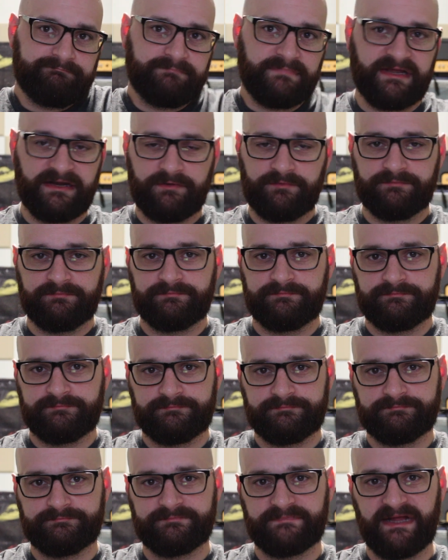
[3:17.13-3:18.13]
You know,
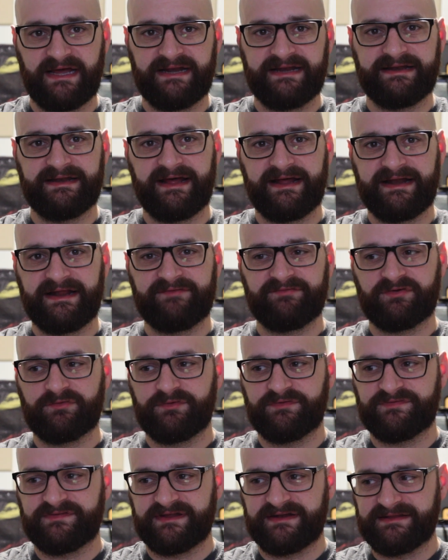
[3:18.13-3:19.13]
not
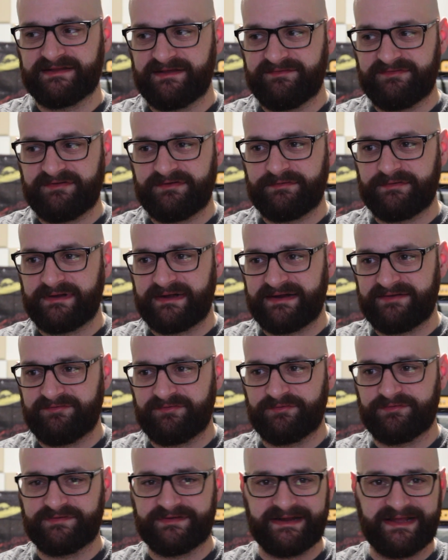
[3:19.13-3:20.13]
everyone's gonna love you, and not
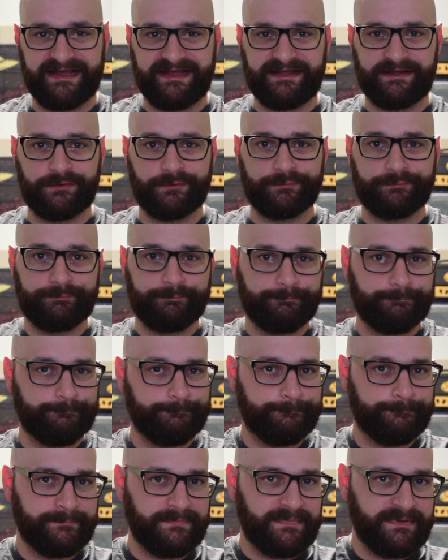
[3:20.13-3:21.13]
everyone's gonna hate you.
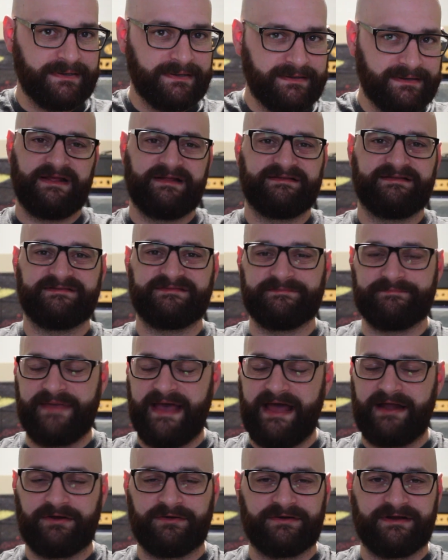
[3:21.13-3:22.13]
It doesn't
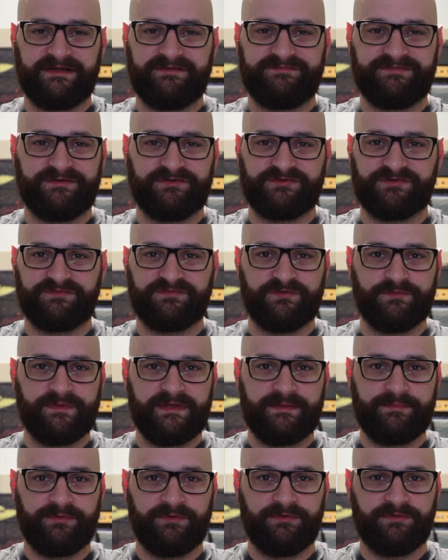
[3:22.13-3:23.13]
matter if there's a few
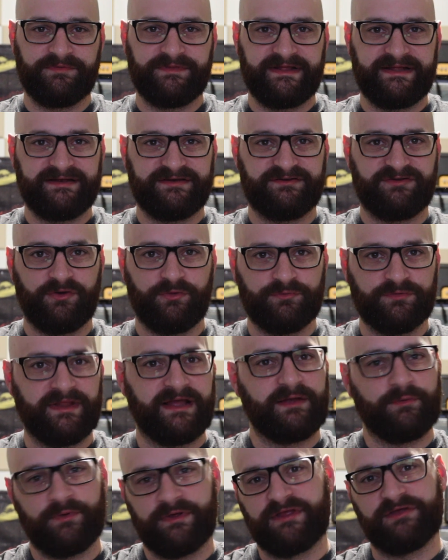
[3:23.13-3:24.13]
people that don't
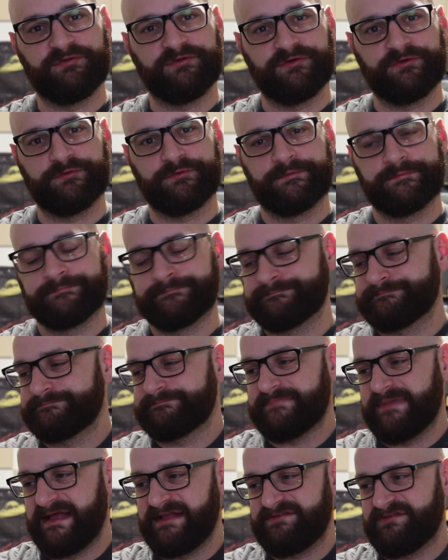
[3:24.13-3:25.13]
like what you do.
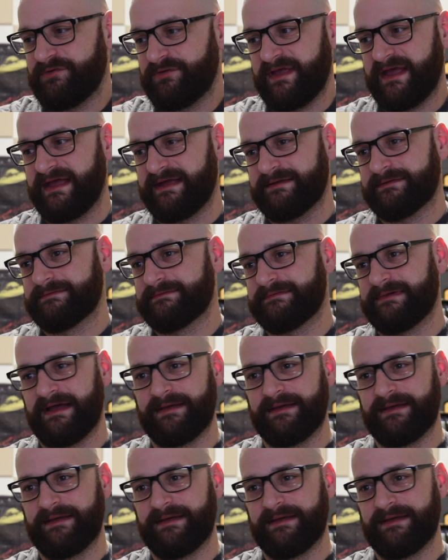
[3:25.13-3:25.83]
It's okay.